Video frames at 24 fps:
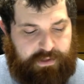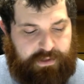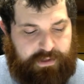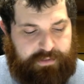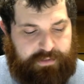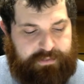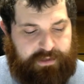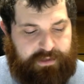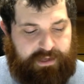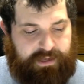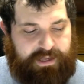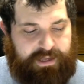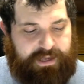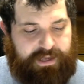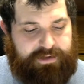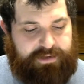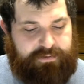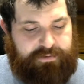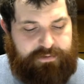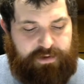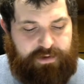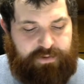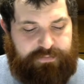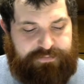I
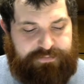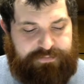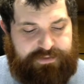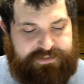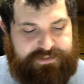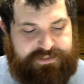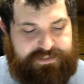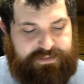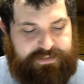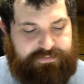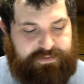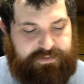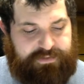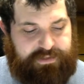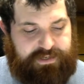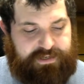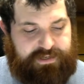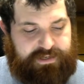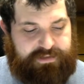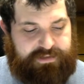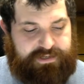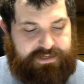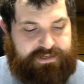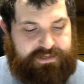don't know if this is even
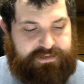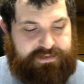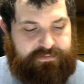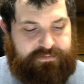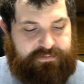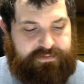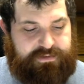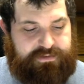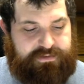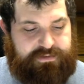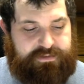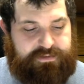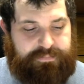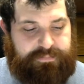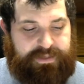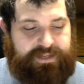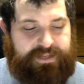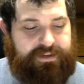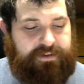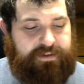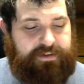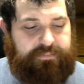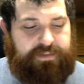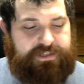like
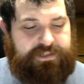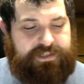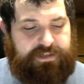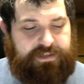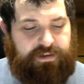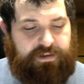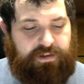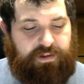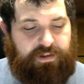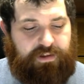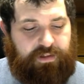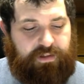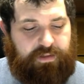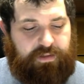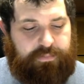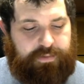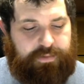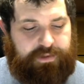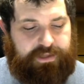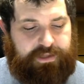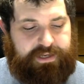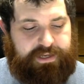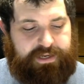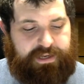debated much at all,
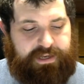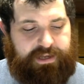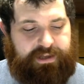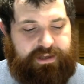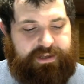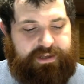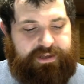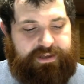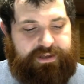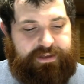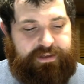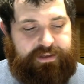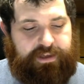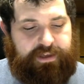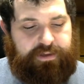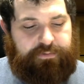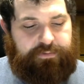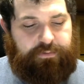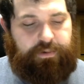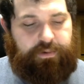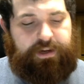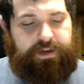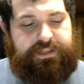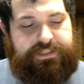but like
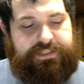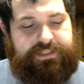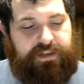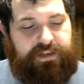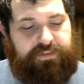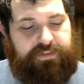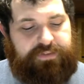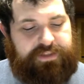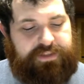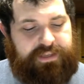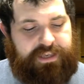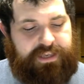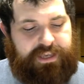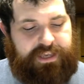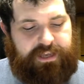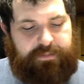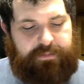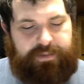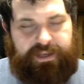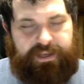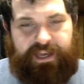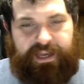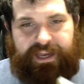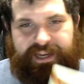for what I saw of like the
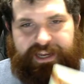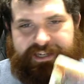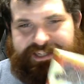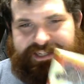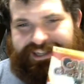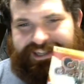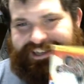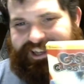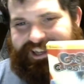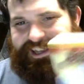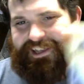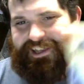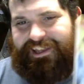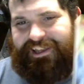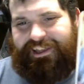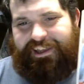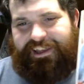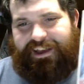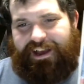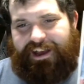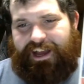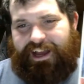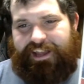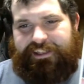anime, I
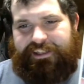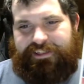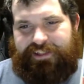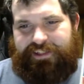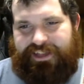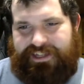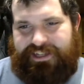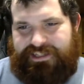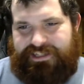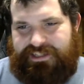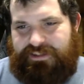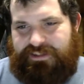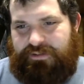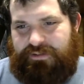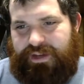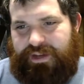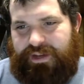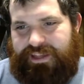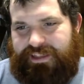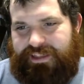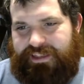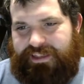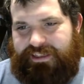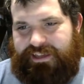liked the
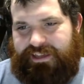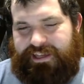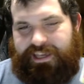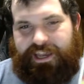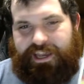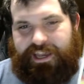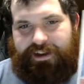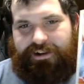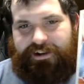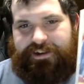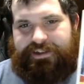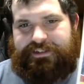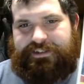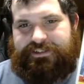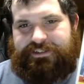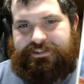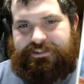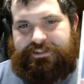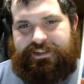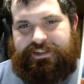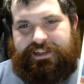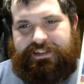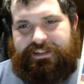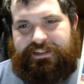way that like characters
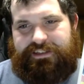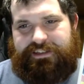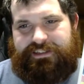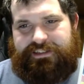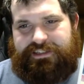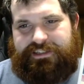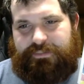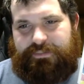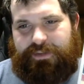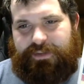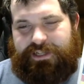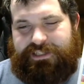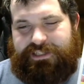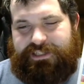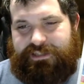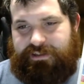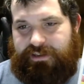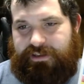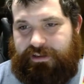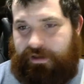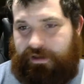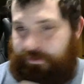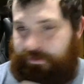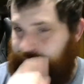look in this,
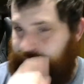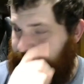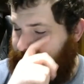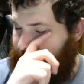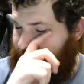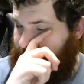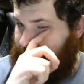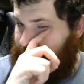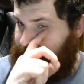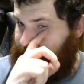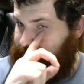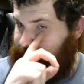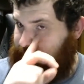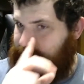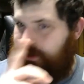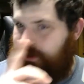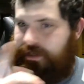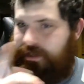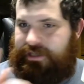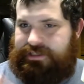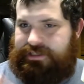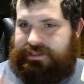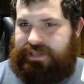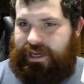surprisingly enough, and which is weird
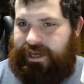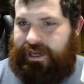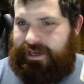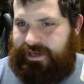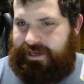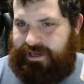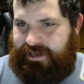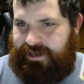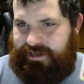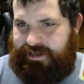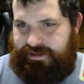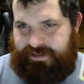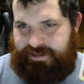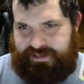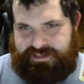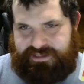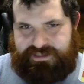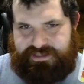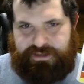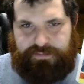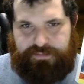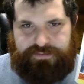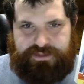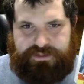because I kind of like
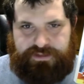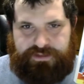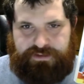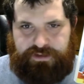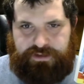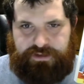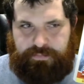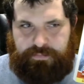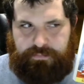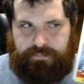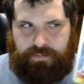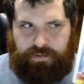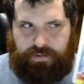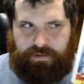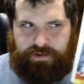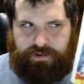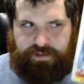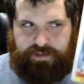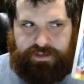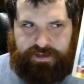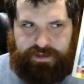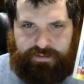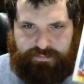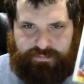stuff to look more
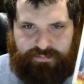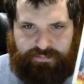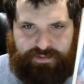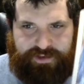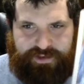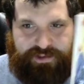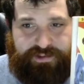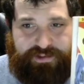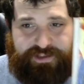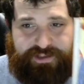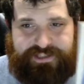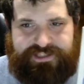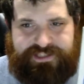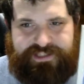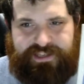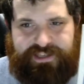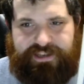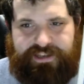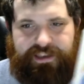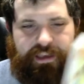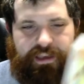like realistic,